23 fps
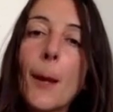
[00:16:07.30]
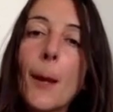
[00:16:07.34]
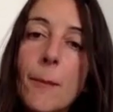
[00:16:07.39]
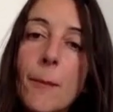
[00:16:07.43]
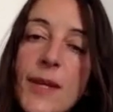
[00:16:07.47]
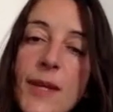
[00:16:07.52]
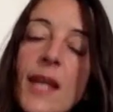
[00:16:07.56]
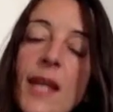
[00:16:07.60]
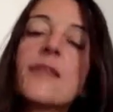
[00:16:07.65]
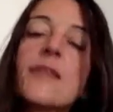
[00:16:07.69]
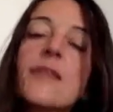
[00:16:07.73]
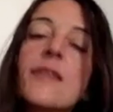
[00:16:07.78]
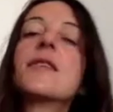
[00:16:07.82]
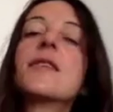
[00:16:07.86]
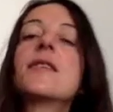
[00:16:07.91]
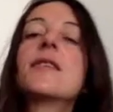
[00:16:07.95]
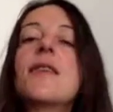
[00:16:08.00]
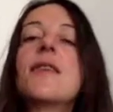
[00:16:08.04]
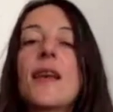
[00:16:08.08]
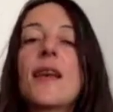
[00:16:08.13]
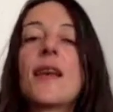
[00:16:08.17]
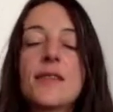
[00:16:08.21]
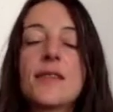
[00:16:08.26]
Yes.
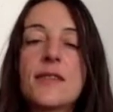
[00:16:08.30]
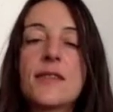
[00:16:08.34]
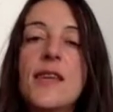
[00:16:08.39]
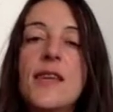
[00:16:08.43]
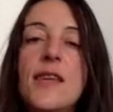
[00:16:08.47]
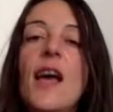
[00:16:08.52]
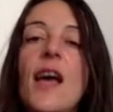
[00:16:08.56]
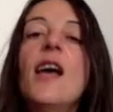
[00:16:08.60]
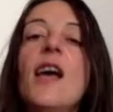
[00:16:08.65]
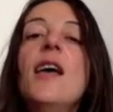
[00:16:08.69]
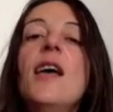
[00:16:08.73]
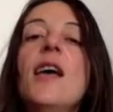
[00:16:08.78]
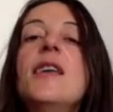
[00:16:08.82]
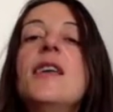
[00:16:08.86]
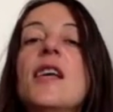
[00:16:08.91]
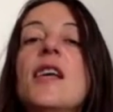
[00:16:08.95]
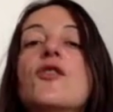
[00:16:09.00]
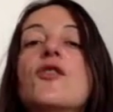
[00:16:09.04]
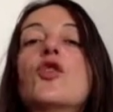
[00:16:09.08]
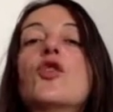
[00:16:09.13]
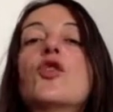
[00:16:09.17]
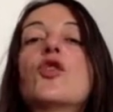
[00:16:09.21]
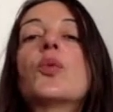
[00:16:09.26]

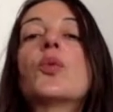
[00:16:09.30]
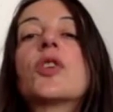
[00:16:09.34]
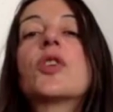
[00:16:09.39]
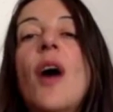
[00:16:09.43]
So